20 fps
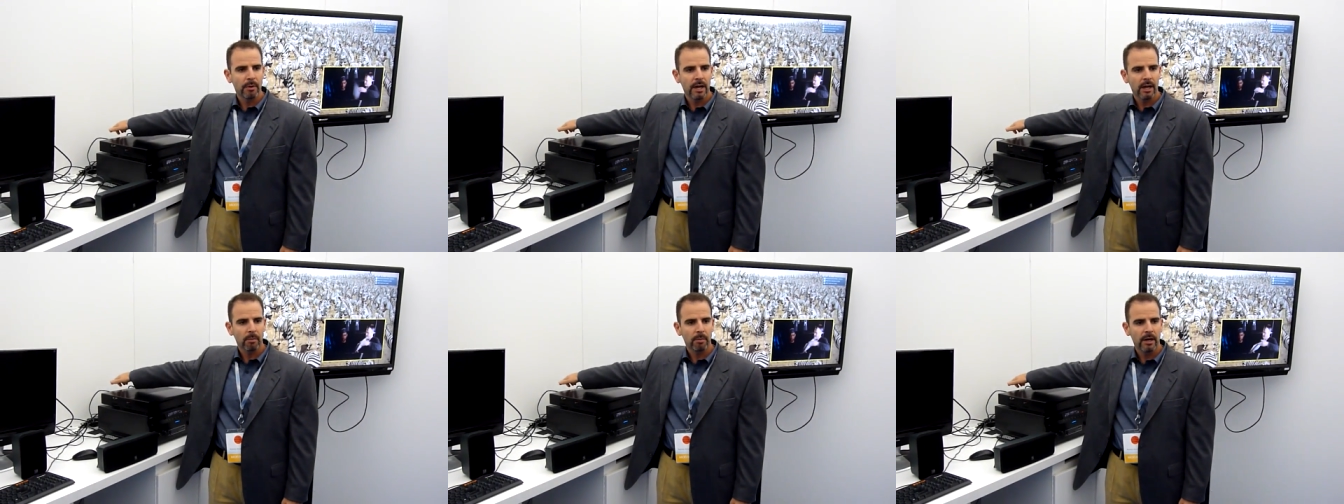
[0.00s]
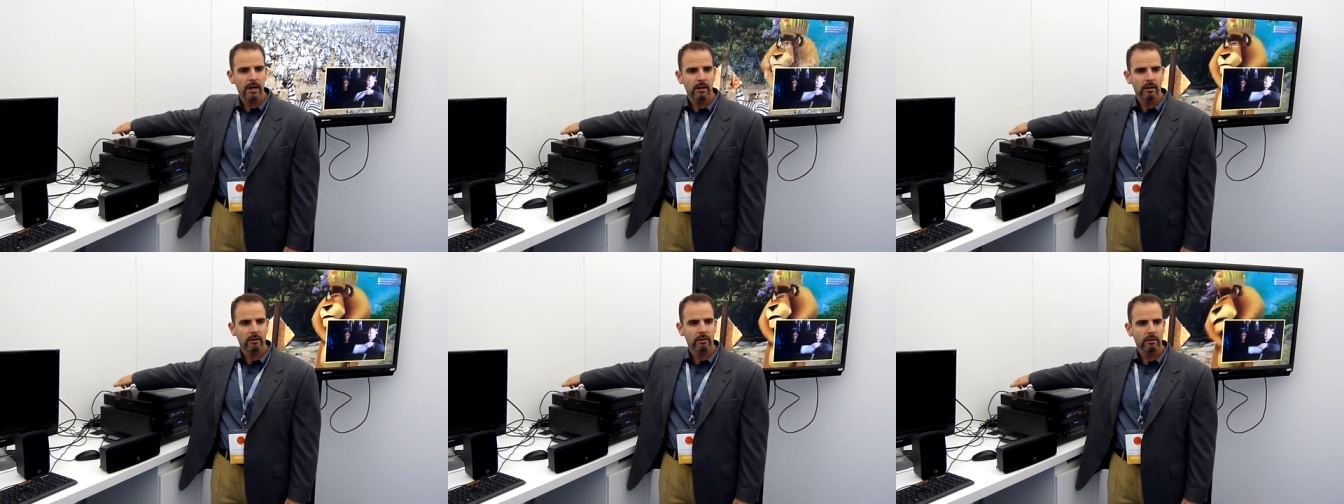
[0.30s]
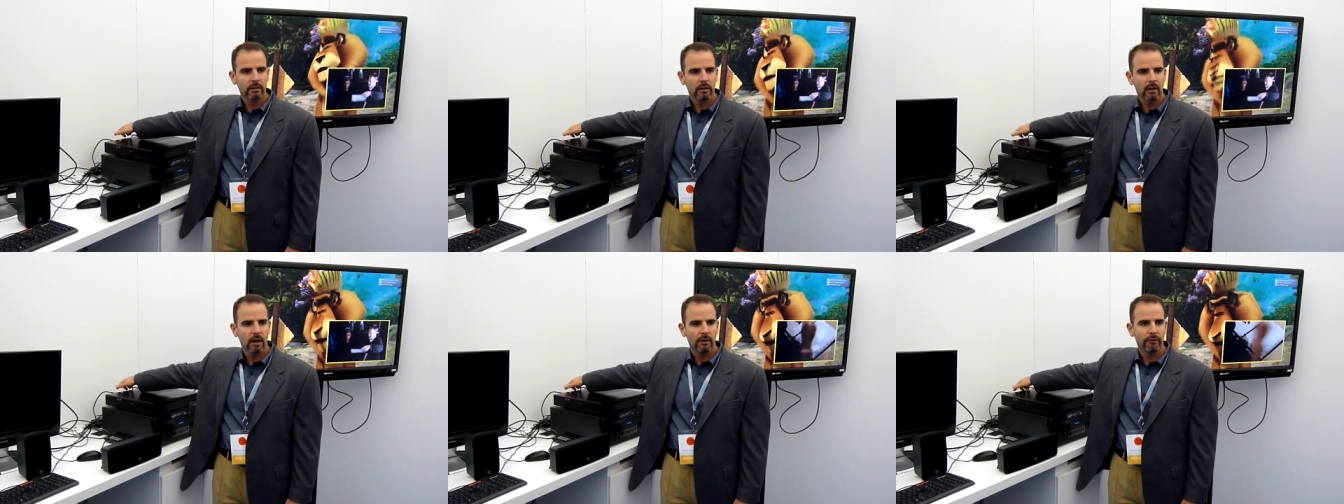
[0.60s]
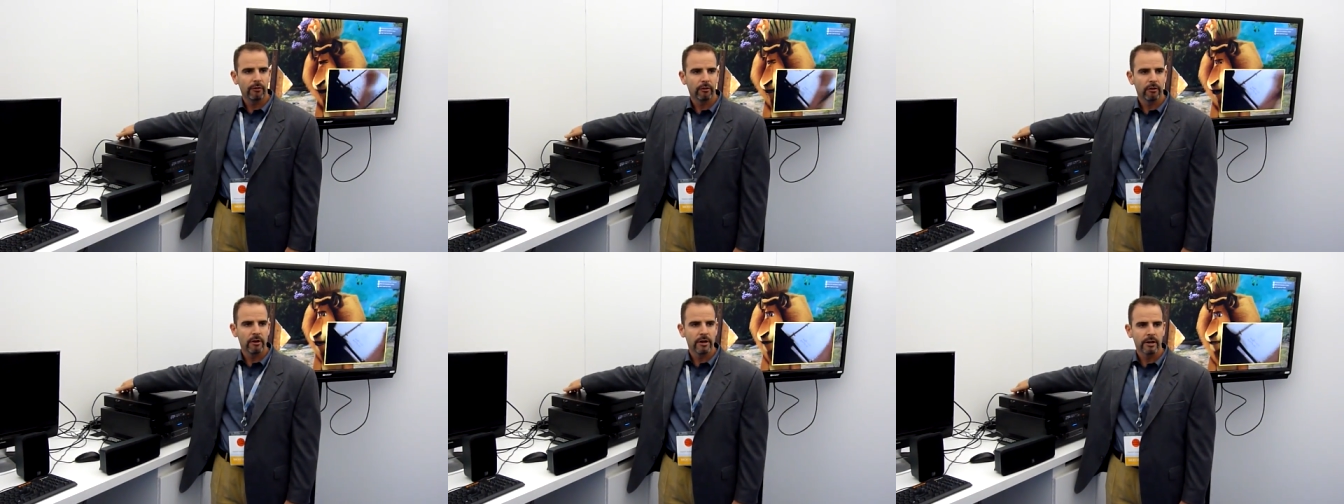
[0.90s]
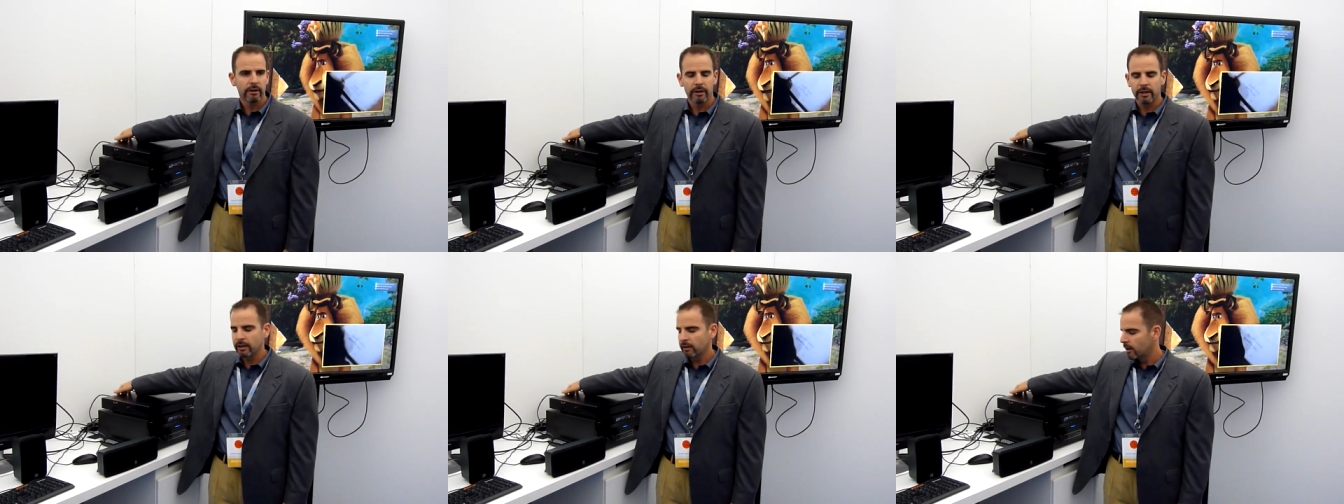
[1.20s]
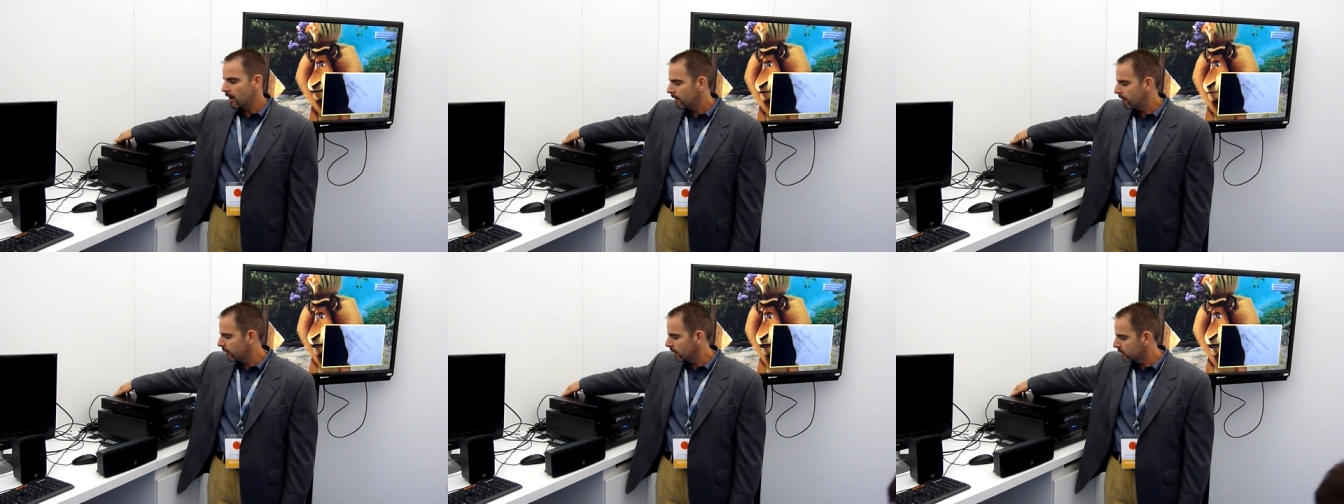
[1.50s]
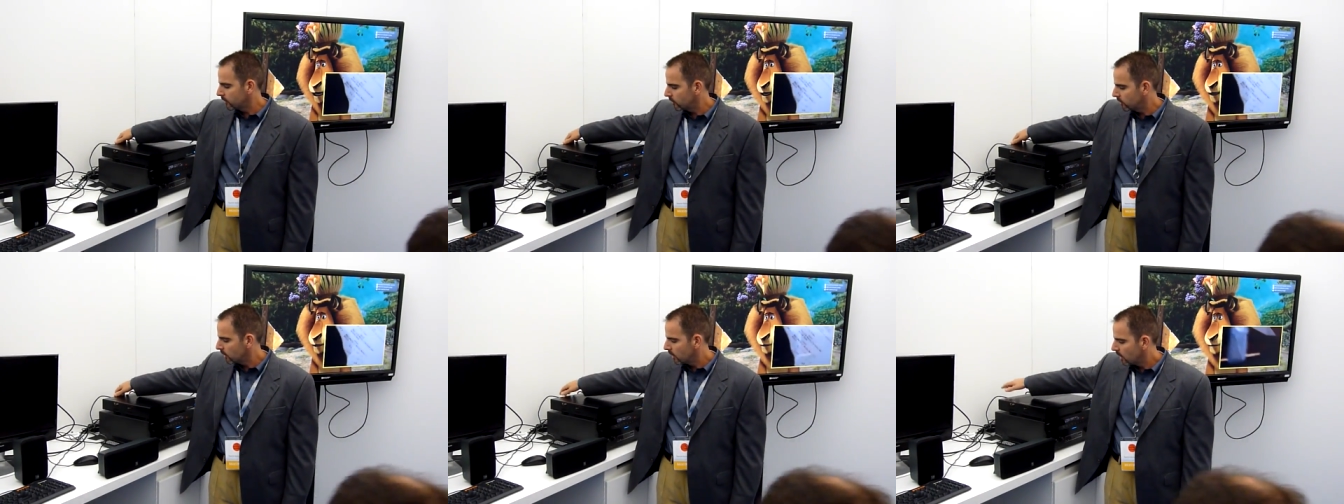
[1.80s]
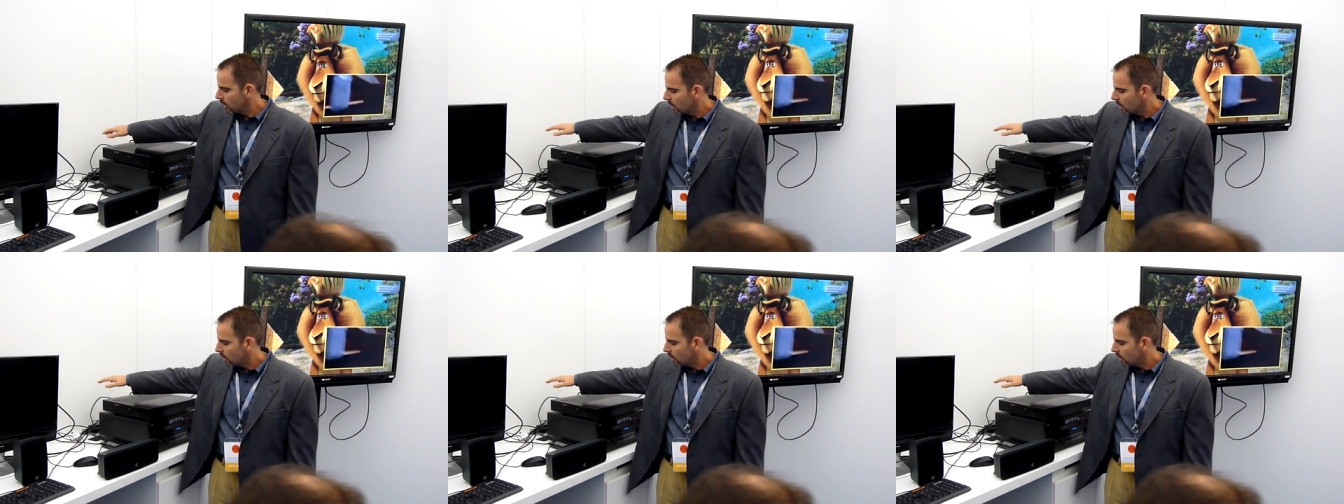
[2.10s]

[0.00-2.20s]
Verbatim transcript: the back panel, off of our integrated graphics,